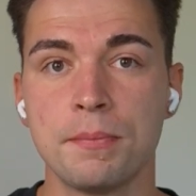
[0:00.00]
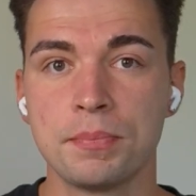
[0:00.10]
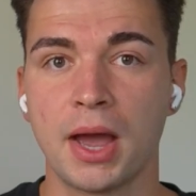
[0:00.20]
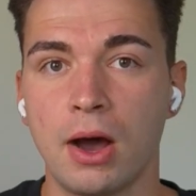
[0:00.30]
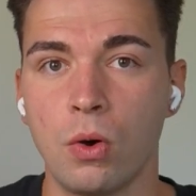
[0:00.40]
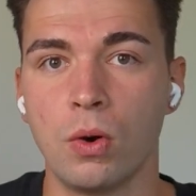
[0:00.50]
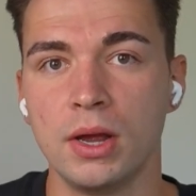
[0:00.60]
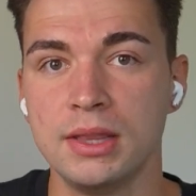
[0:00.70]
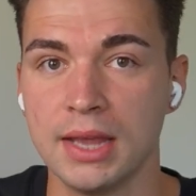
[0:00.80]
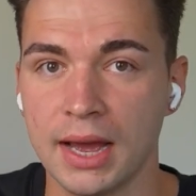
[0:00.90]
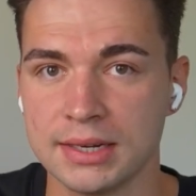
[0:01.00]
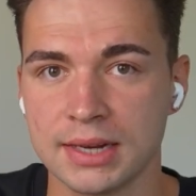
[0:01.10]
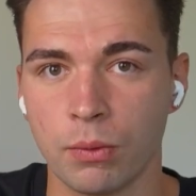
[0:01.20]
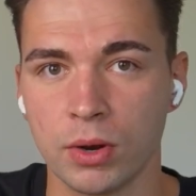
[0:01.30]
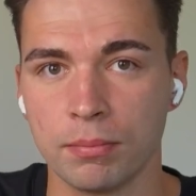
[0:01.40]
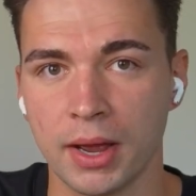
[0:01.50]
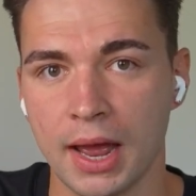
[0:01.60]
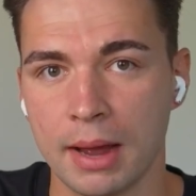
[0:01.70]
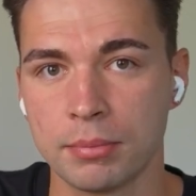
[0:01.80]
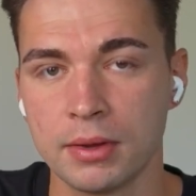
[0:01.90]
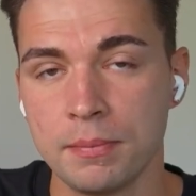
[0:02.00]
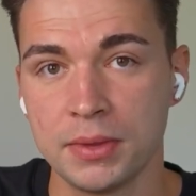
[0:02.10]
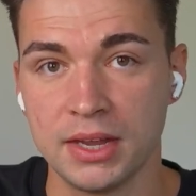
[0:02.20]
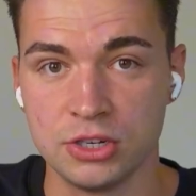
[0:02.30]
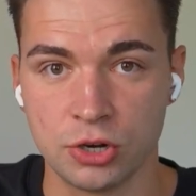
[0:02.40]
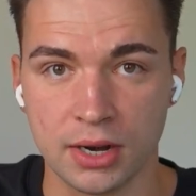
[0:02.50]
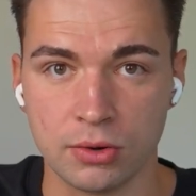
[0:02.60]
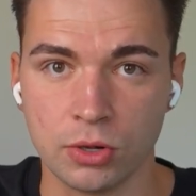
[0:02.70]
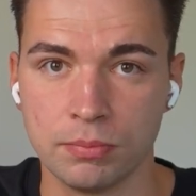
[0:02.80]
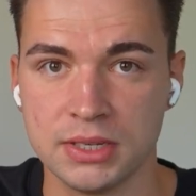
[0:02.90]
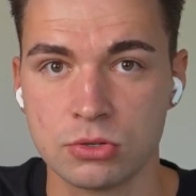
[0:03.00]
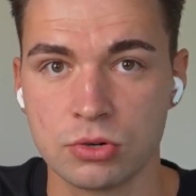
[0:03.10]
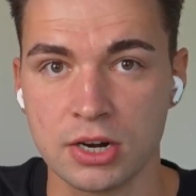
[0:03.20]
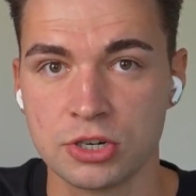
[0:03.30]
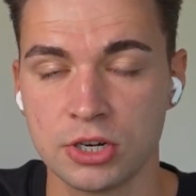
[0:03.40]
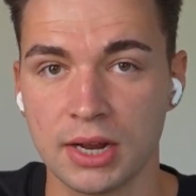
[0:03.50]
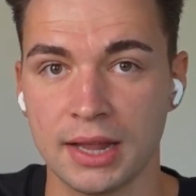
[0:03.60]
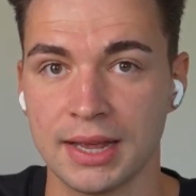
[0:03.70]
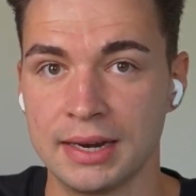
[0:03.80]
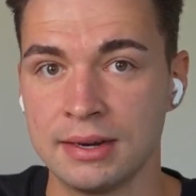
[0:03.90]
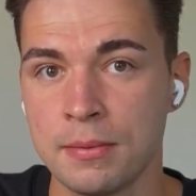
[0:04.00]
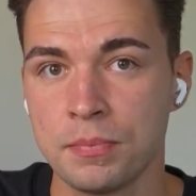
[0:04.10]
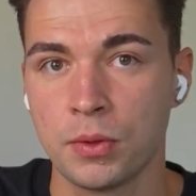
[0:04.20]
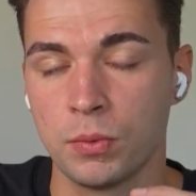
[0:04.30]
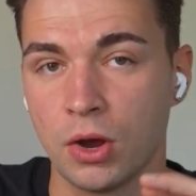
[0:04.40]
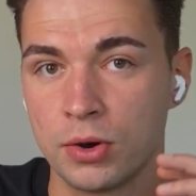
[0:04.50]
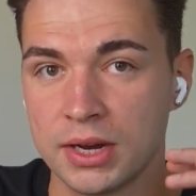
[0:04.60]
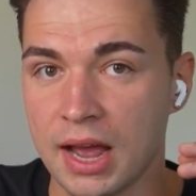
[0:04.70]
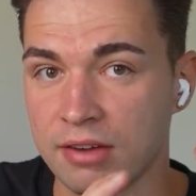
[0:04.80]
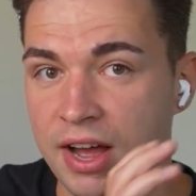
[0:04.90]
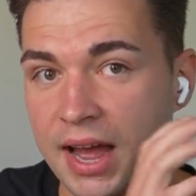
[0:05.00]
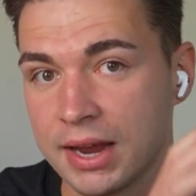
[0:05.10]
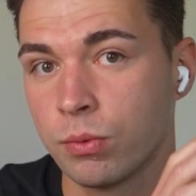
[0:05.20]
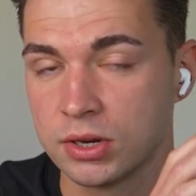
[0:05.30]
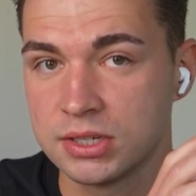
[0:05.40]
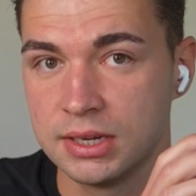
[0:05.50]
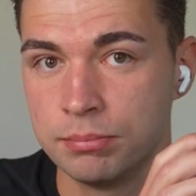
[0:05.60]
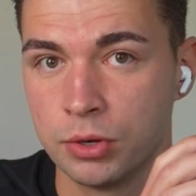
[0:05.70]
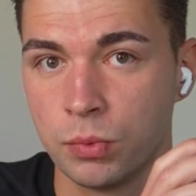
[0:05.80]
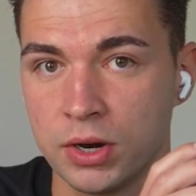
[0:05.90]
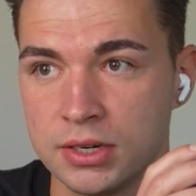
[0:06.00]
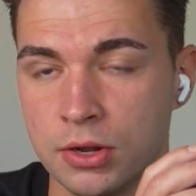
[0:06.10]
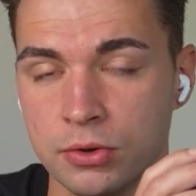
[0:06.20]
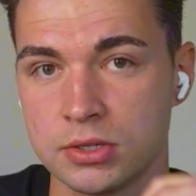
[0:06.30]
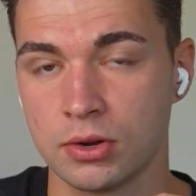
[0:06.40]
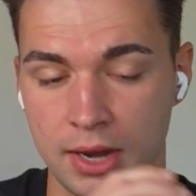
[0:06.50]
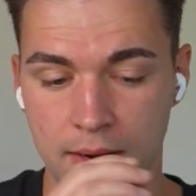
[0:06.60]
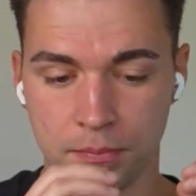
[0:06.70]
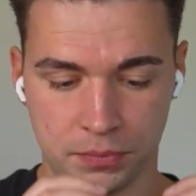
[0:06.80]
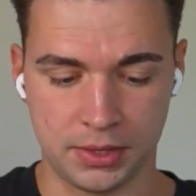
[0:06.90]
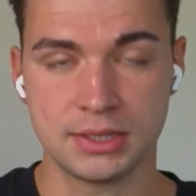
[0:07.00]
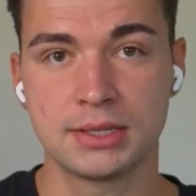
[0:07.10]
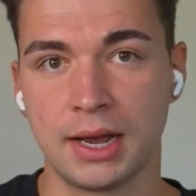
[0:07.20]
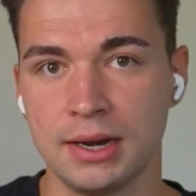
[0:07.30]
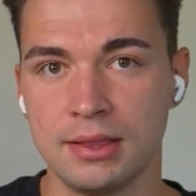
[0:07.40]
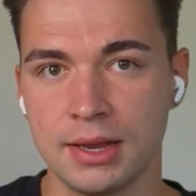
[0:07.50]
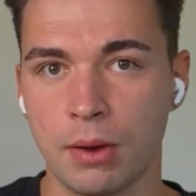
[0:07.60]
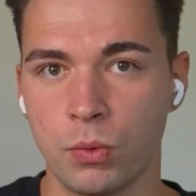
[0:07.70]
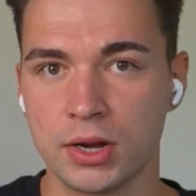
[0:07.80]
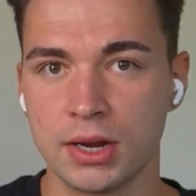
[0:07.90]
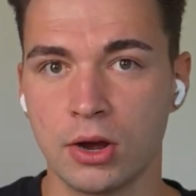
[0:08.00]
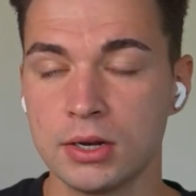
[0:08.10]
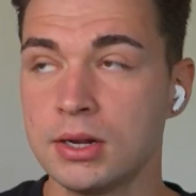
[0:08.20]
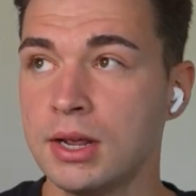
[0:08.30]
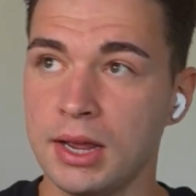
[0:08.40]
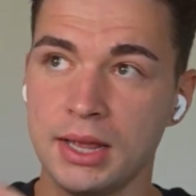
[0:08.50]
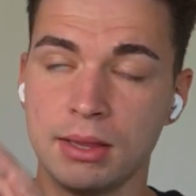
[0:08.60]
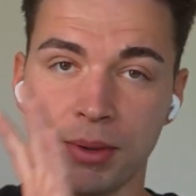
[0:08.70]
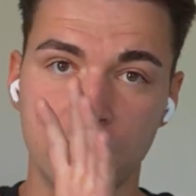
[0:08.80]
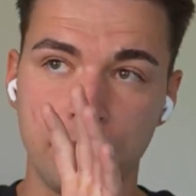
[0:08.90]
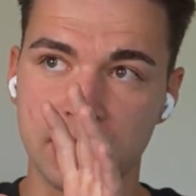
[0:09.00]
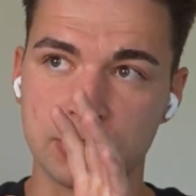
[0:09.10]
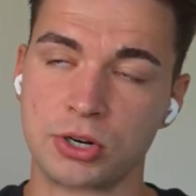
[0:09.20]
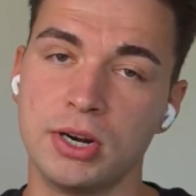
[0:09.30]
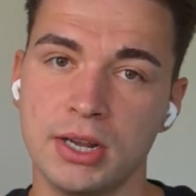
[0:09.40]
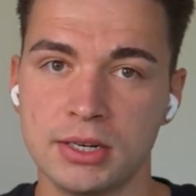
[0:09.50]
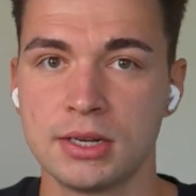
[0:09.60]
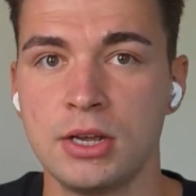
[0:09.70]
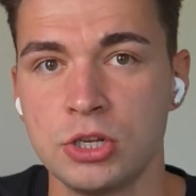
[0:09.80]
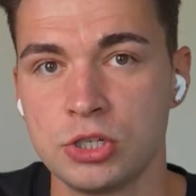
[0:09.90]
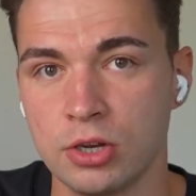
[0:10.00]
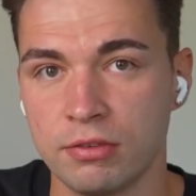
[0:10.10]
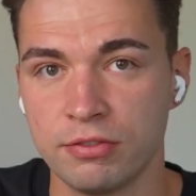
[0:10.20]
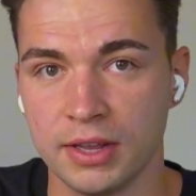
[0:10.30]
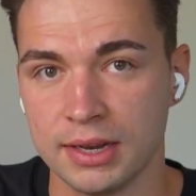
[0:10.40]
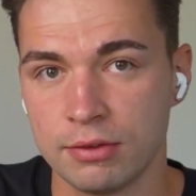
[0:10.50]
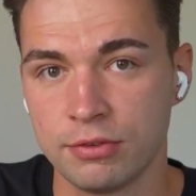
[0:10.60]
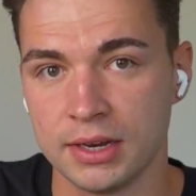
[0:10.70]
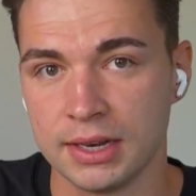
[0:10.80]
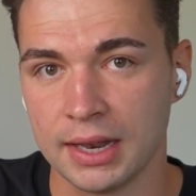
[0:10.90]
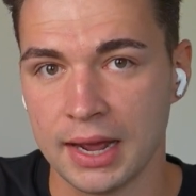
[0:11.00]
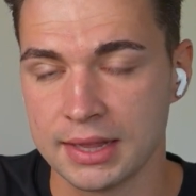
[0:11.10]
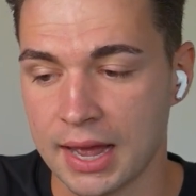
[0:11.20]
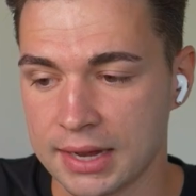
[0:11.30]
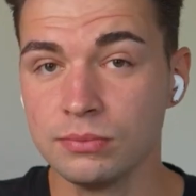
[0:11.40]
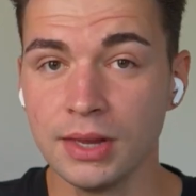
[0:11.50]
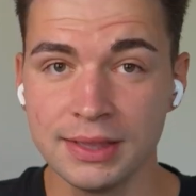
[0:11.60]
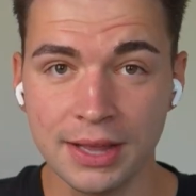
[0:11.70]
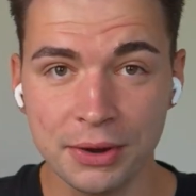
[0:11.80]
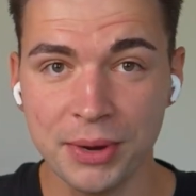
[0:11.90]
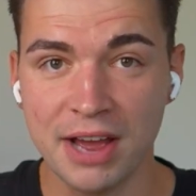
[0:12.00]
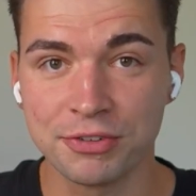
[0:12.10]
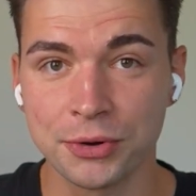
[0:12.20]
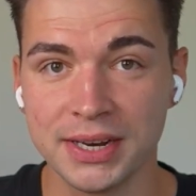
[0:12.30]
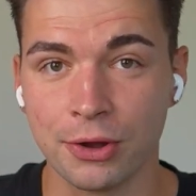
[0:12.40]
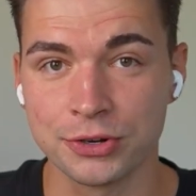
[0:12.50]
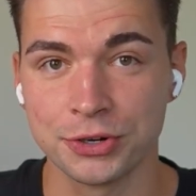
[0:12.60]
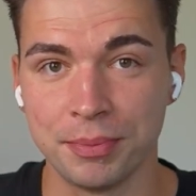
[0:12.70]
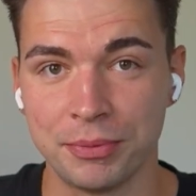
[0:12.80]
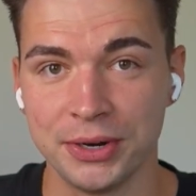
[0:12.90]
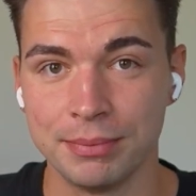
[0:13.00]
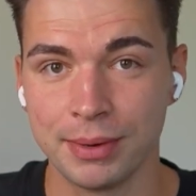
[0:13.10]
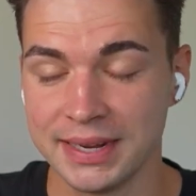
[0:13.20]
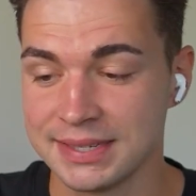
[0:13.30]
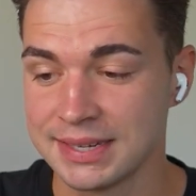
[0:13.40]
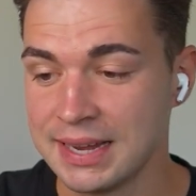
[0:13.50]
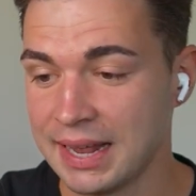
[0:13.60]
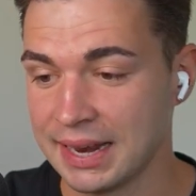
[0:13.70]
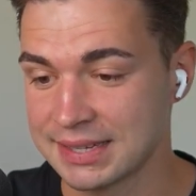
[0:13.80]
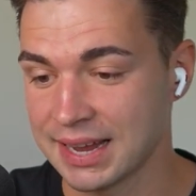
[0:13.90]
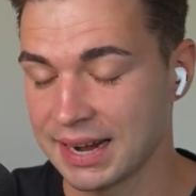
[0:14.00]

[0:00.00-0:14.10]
how in the end I want my app in general be structured. And then we already have a high quality input where it knows, okay, this tiny thing I'm working on in the bigger picture, it should fit, fit in like that. Now that we have a great long-term memory in place, let's get